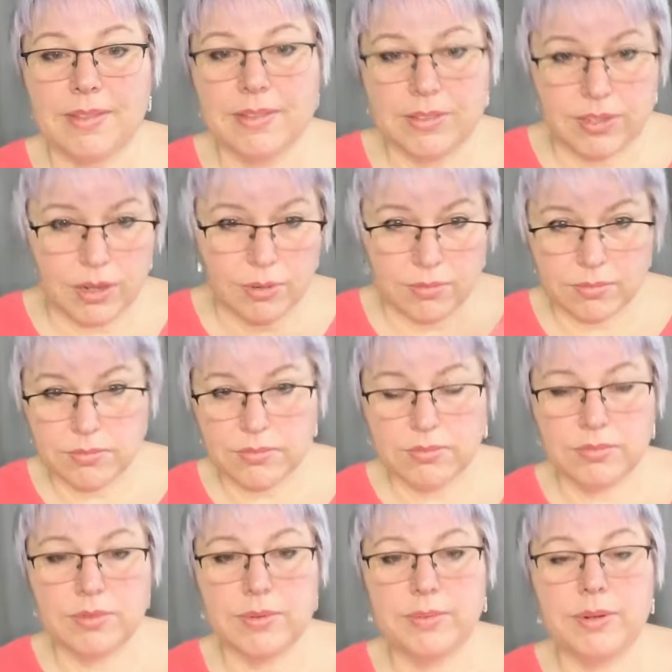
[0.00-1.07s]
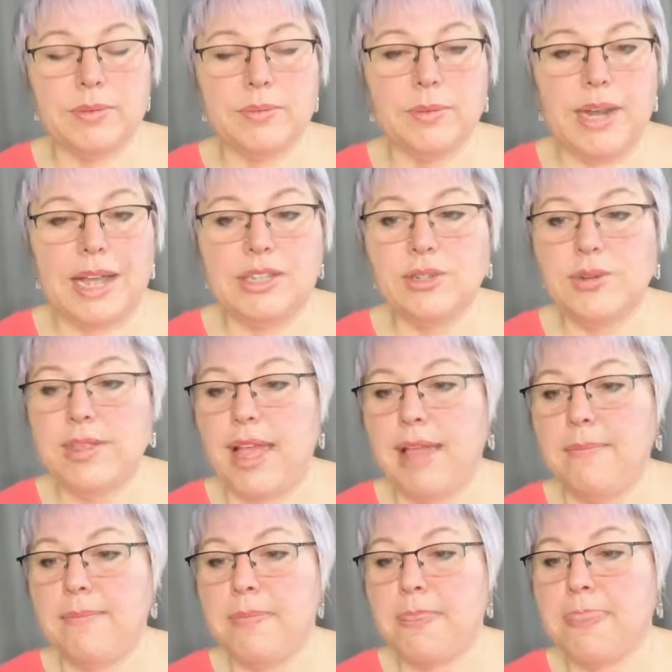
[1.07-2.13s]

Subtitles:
So we're not doing that.